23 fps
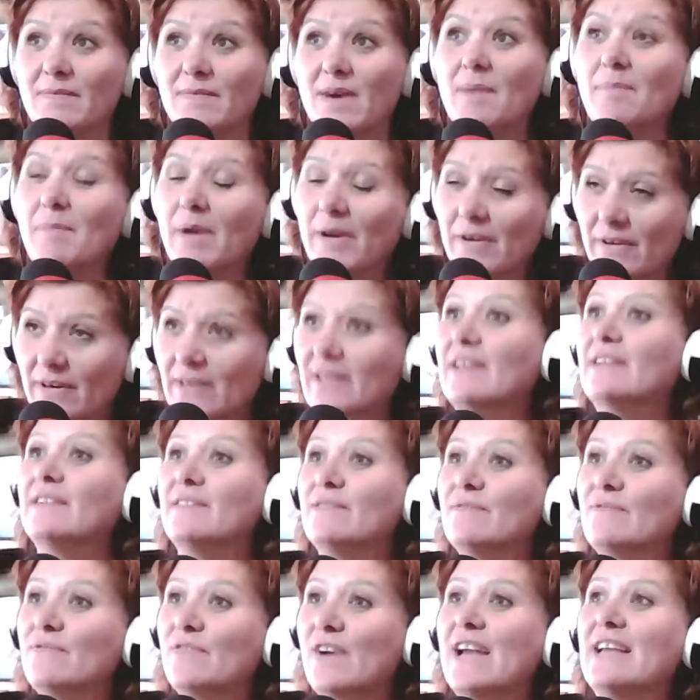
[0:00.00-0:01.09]

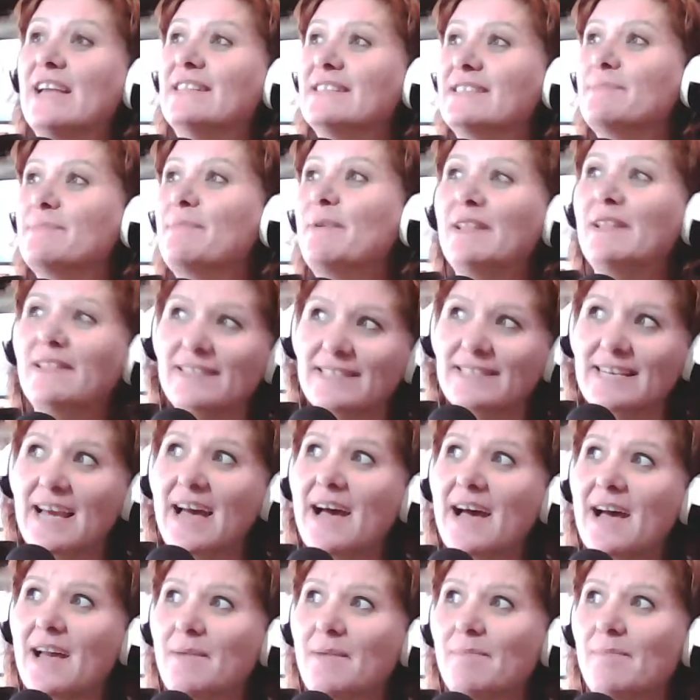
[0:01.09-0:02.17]
American friends, but at the
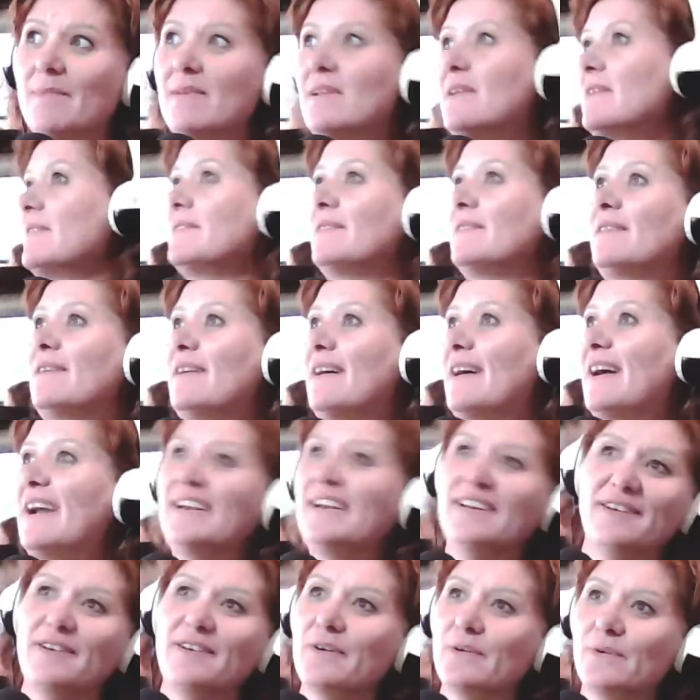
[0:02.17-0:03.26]
time, I
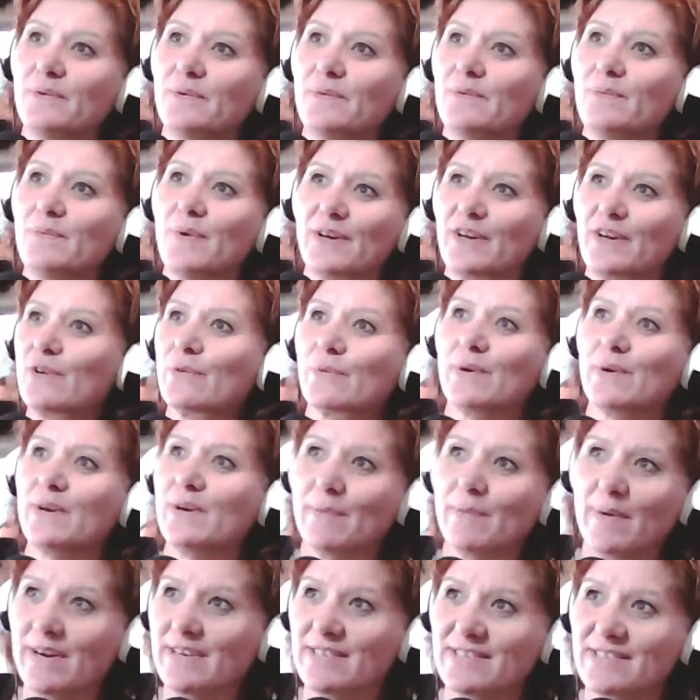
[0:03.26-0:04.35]
didn't know what Korea
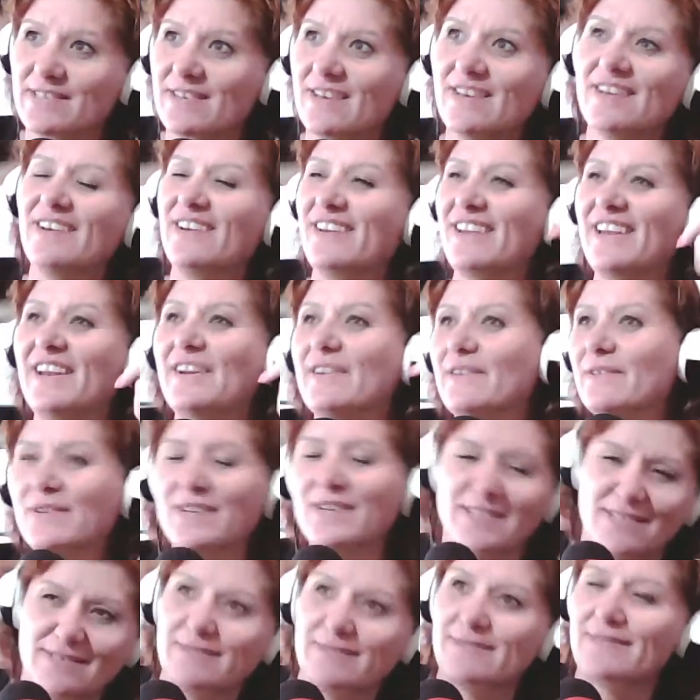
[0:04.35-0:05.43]
was,
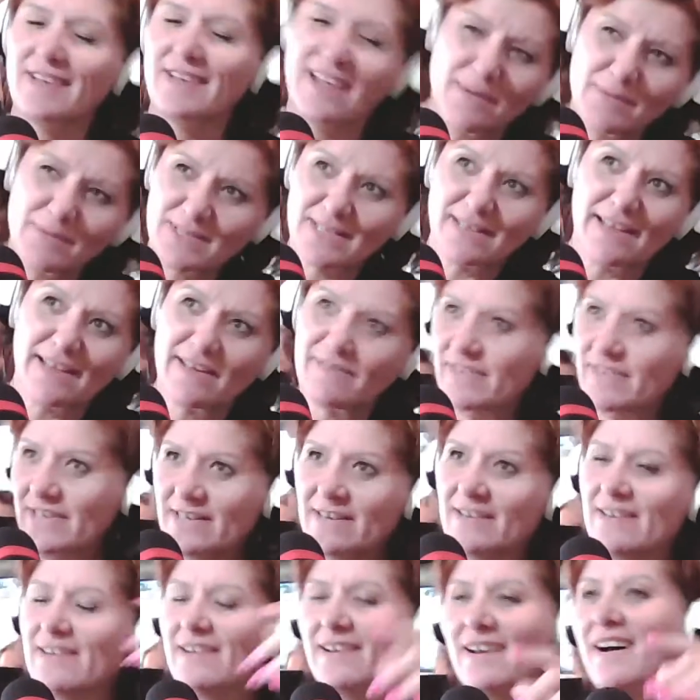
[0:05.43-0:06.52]
because I was
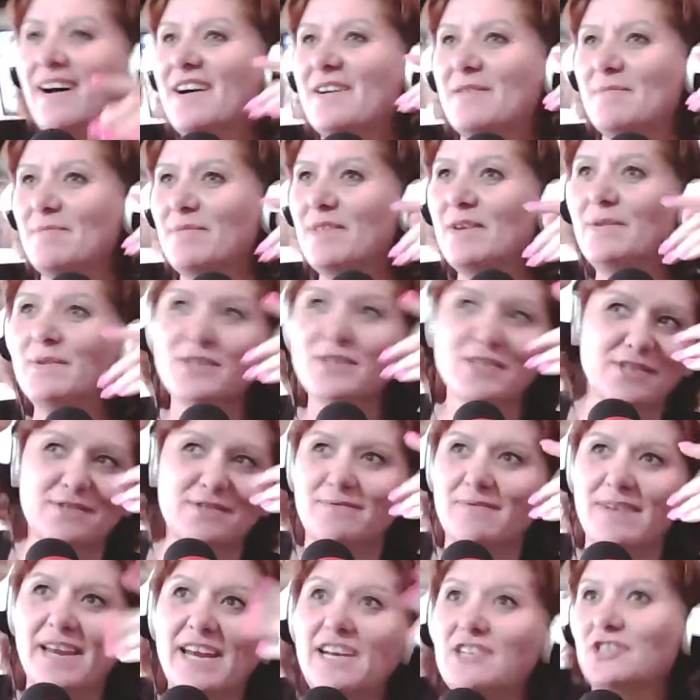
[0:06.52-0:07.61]
11. They were
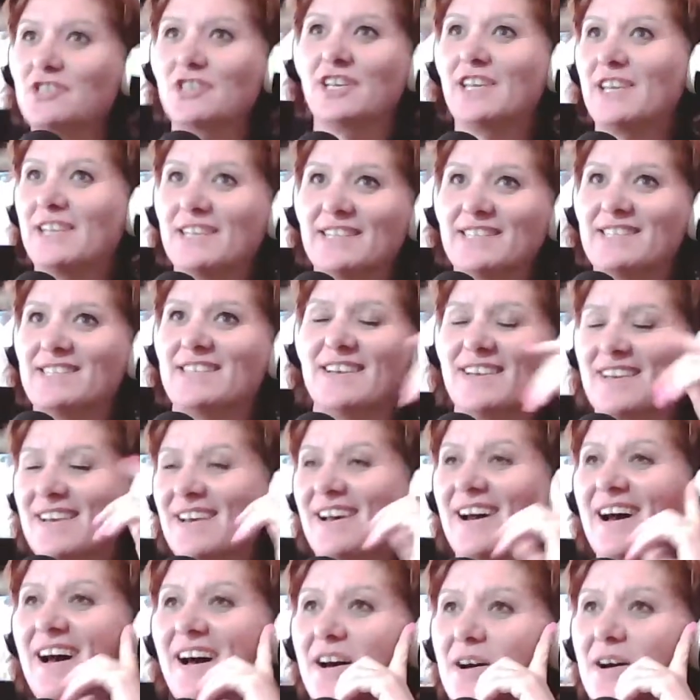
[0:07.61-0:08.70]
just Asian kids.
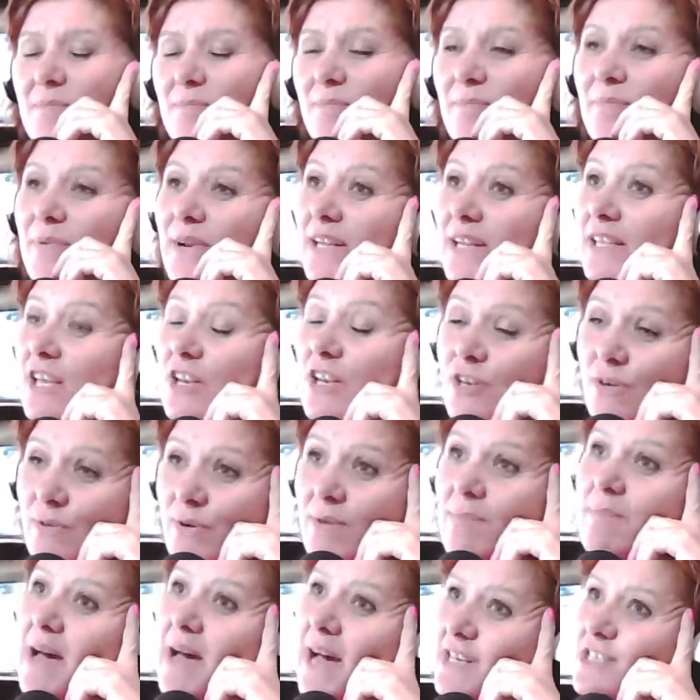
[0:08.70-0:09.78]
But can you
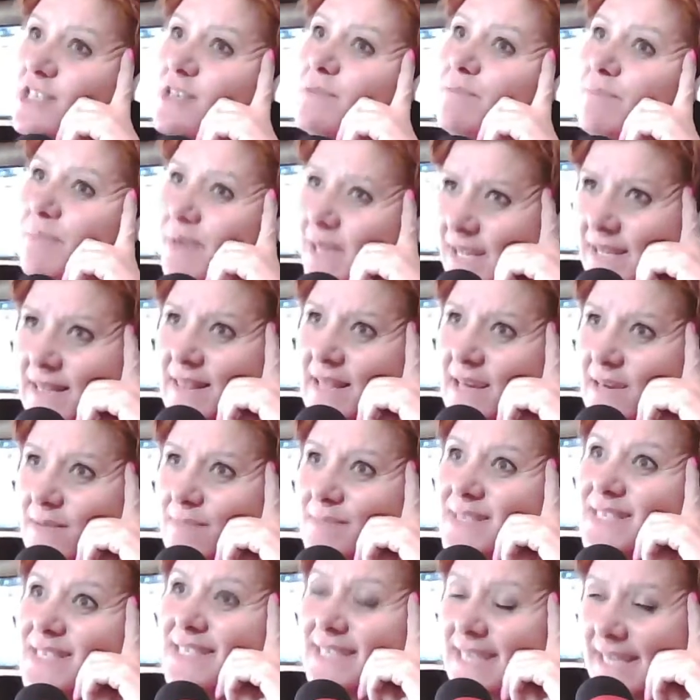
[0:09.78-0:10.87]
imagine being
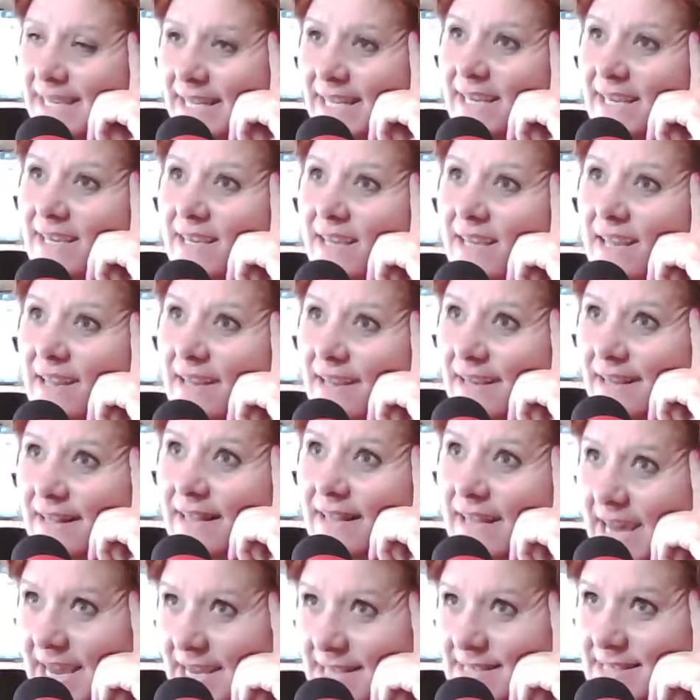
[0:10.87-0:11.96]
them sitting in
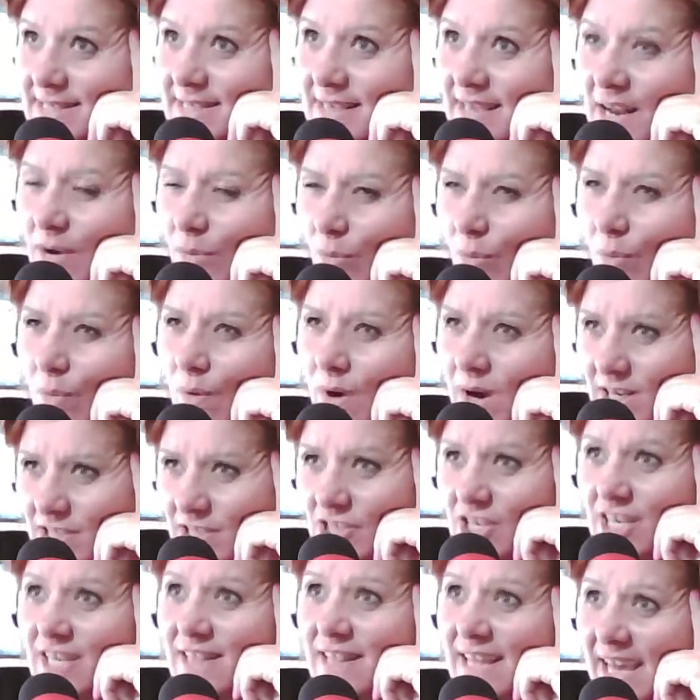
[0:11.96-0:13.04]
class and
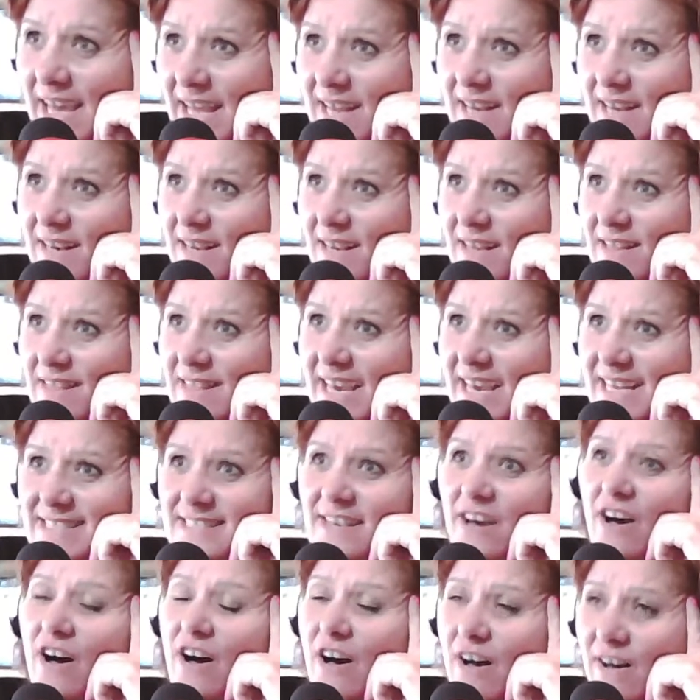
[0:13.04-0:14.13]
watching that? That's
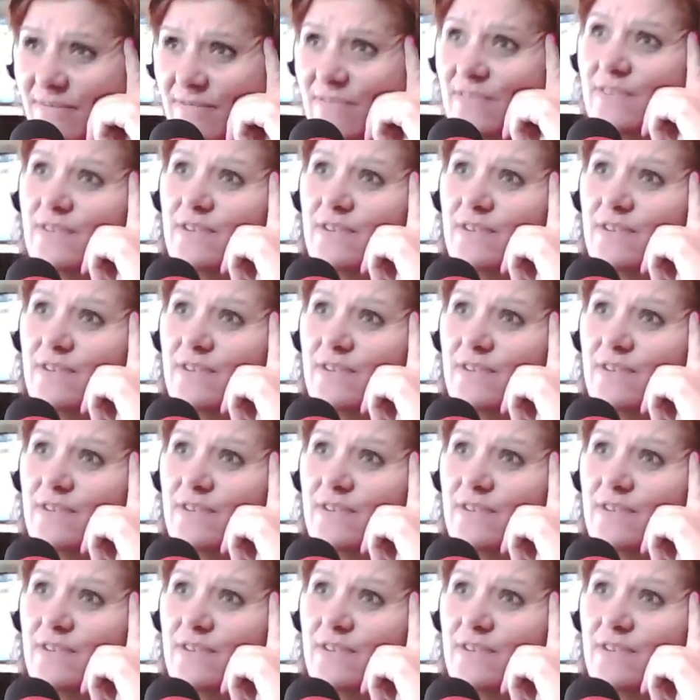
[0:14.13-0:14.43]
awful.